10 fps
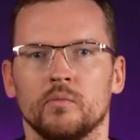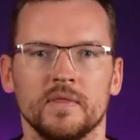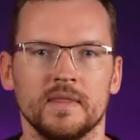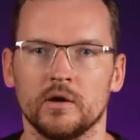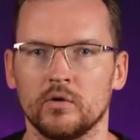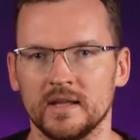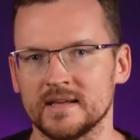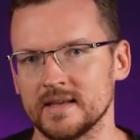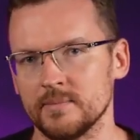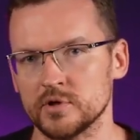with the only
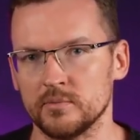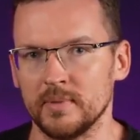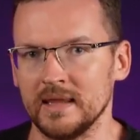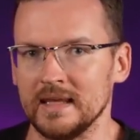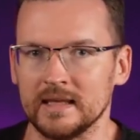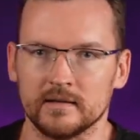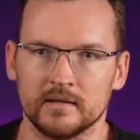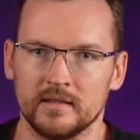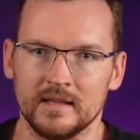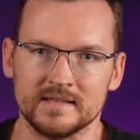exception being
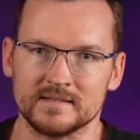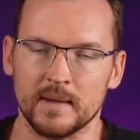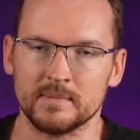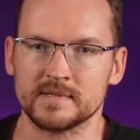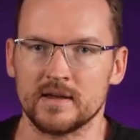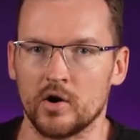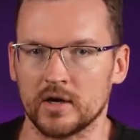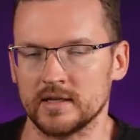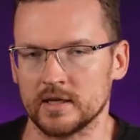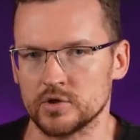the SMIPS
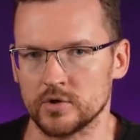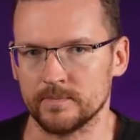architecture.